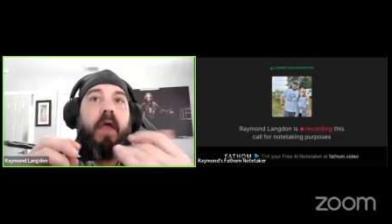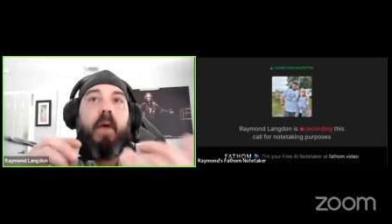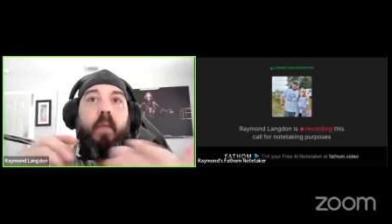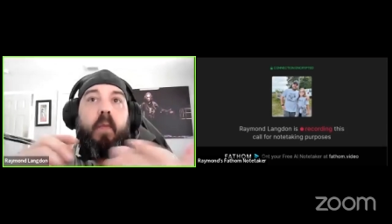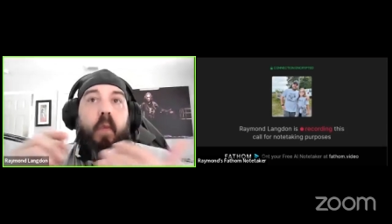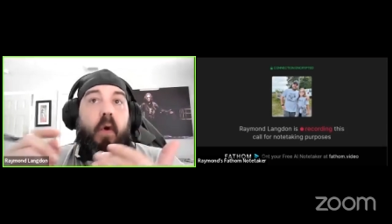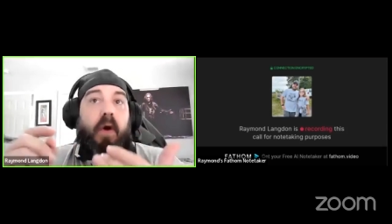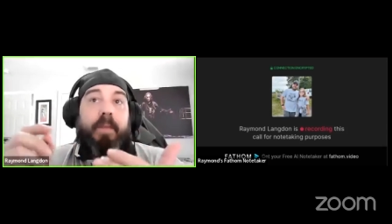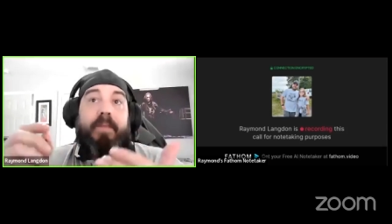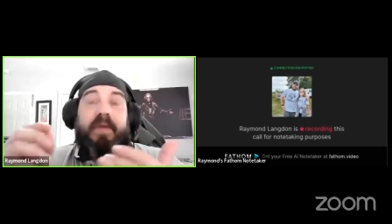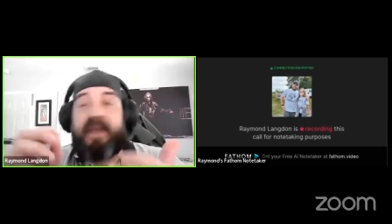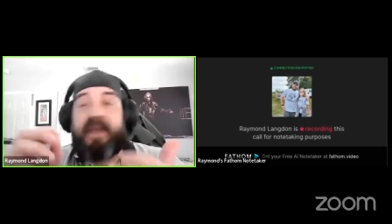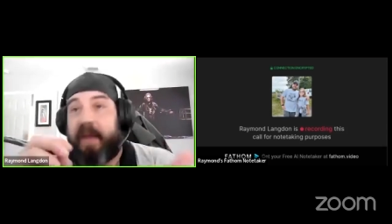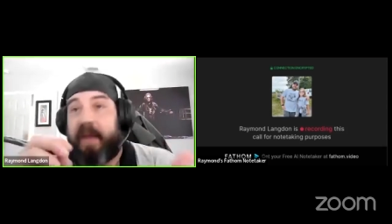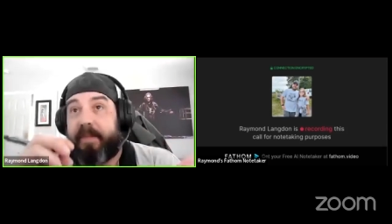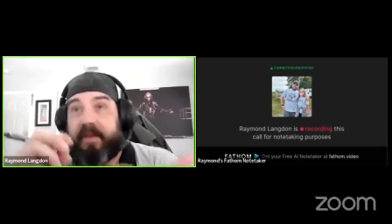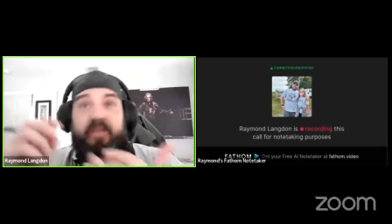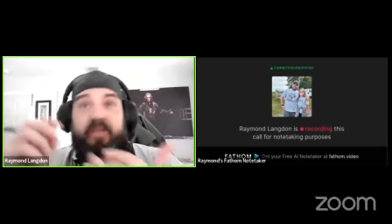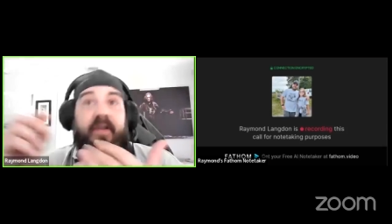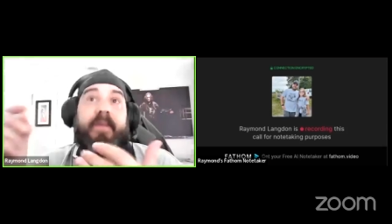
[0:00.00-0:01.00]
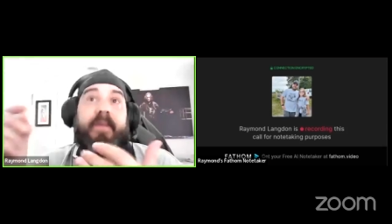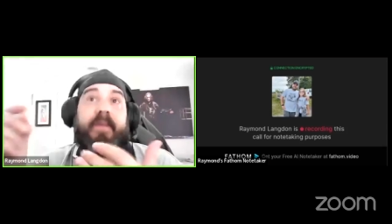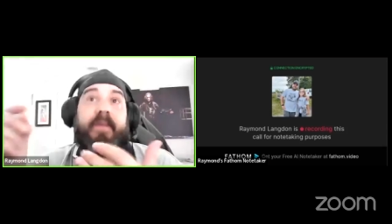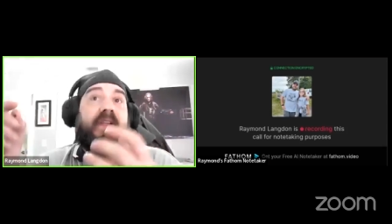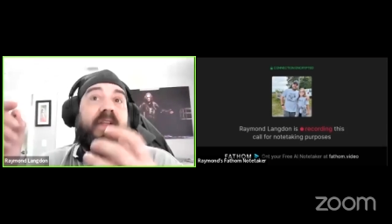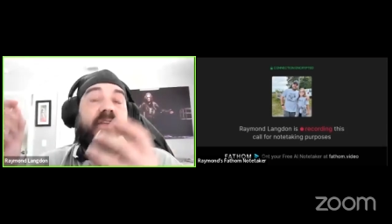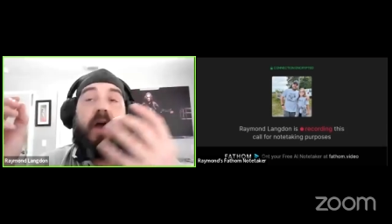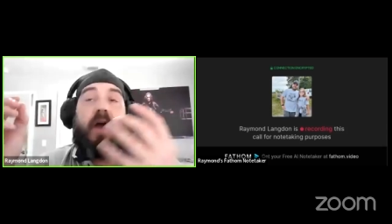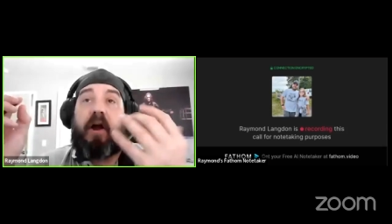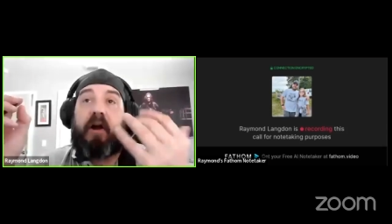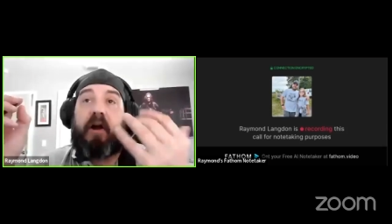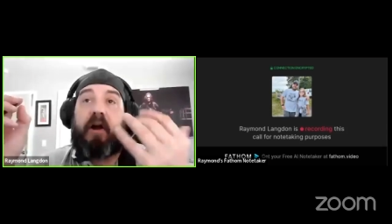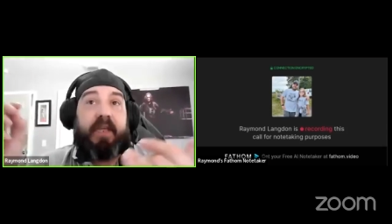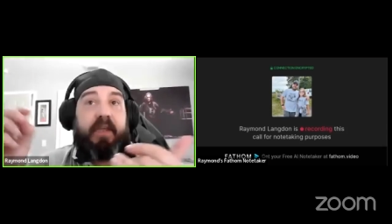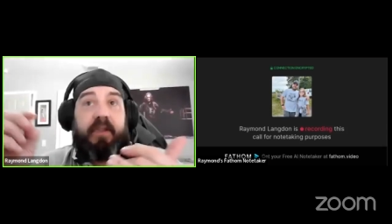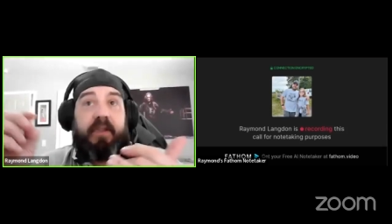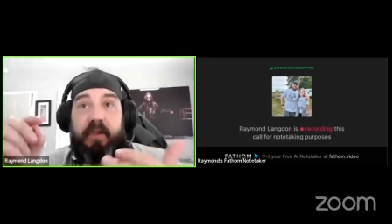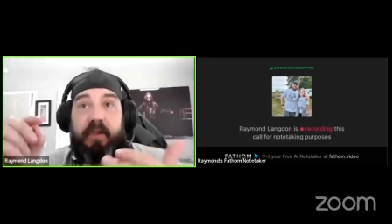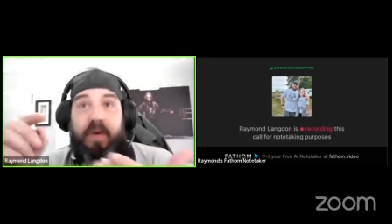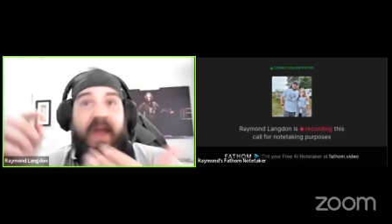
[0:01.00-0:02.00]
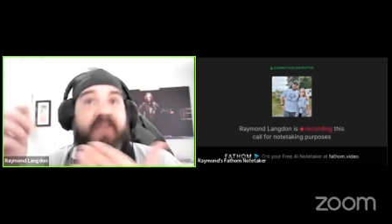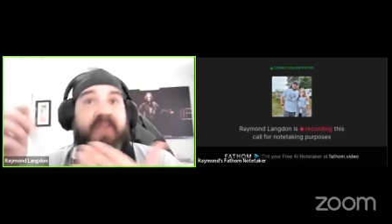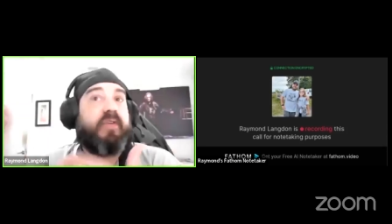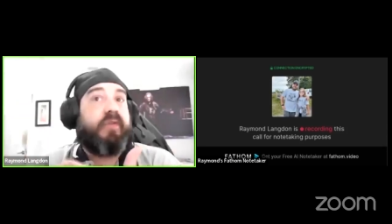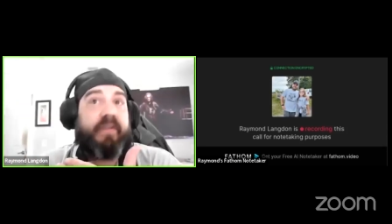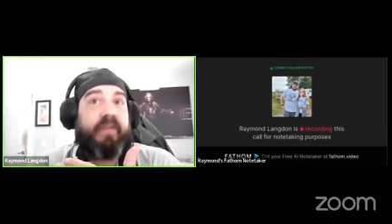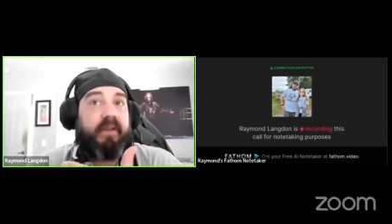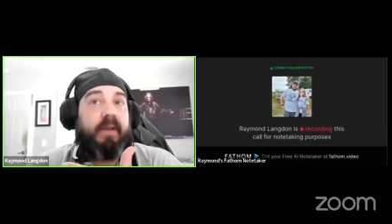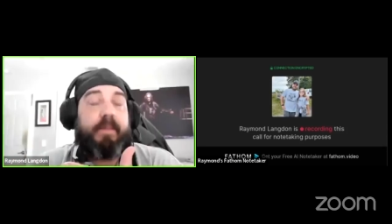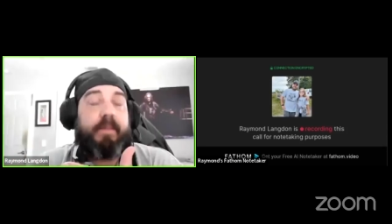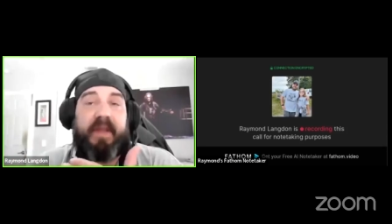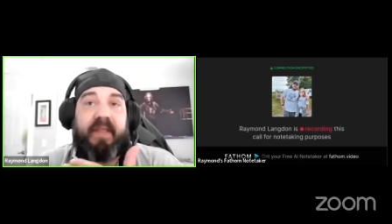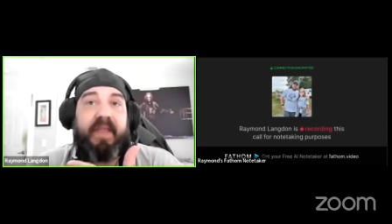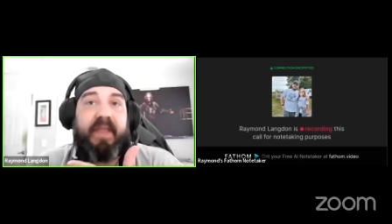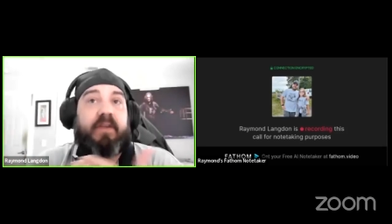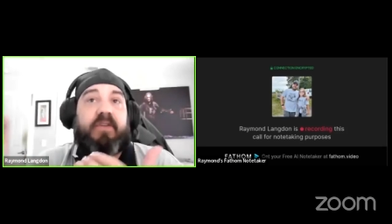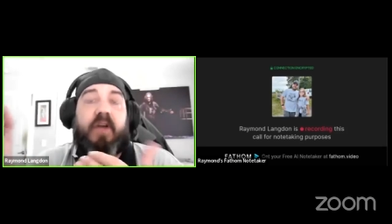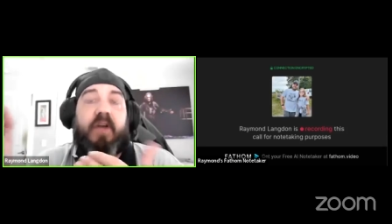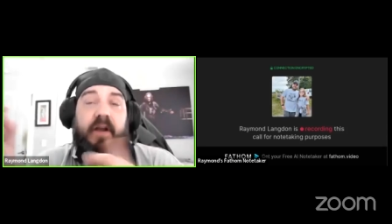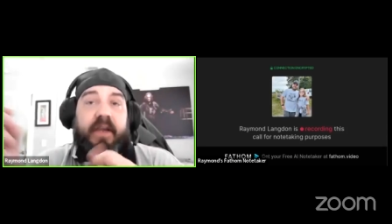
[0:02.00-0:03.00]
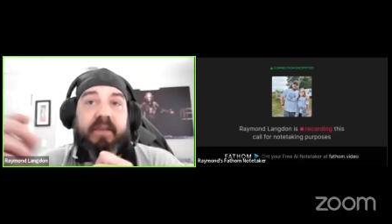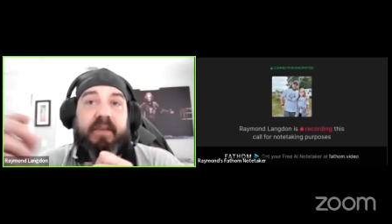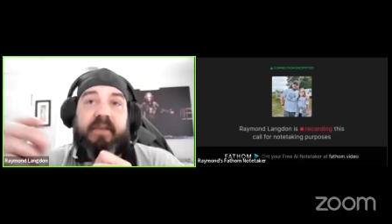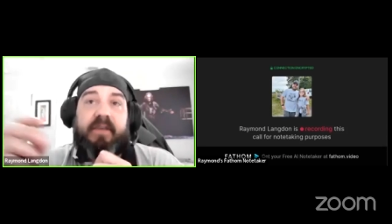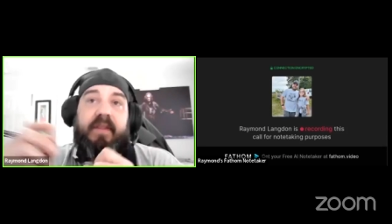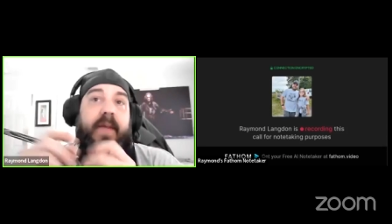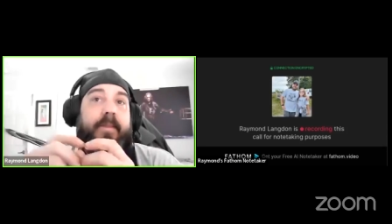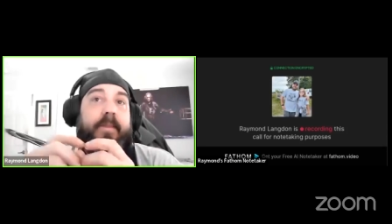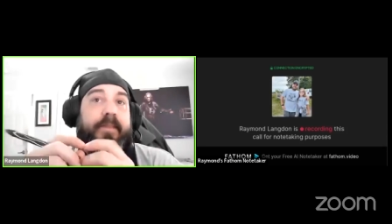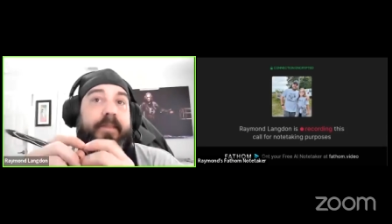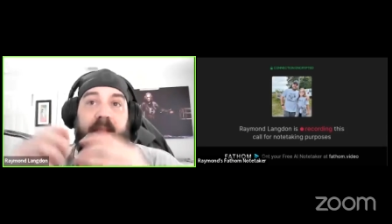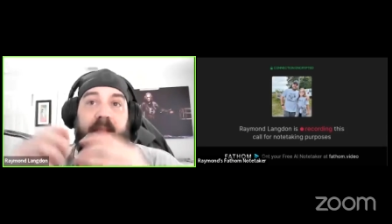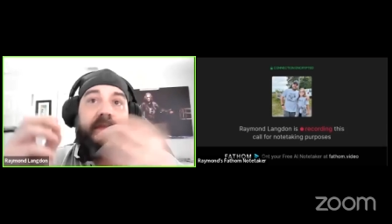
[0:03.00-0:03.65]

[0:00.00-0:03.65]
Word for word: Warm DM is somebody that's already, you have a reason to be there talking to them.